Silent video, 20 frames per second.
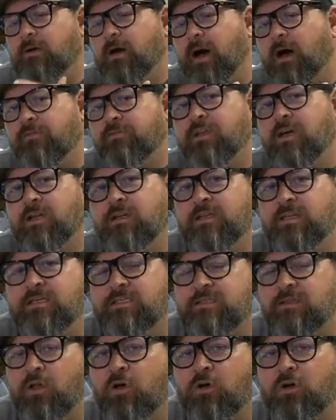I've done
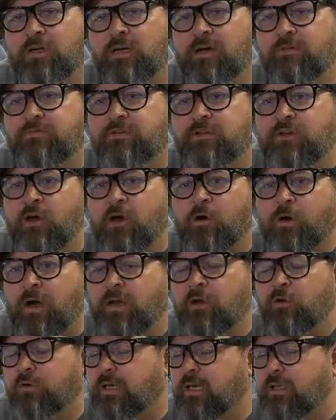this long enough to know I
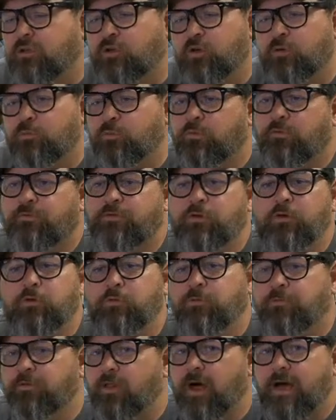don't get good review
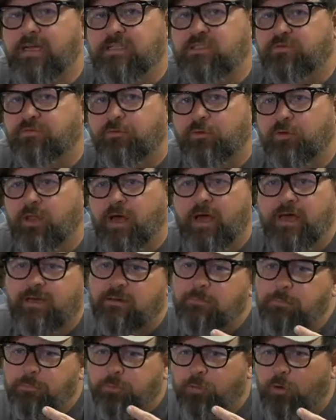flights for like
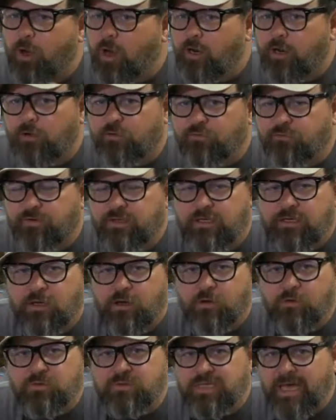product
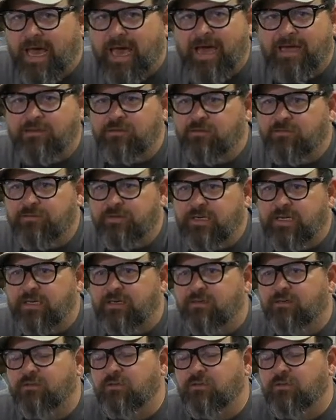videos at an event.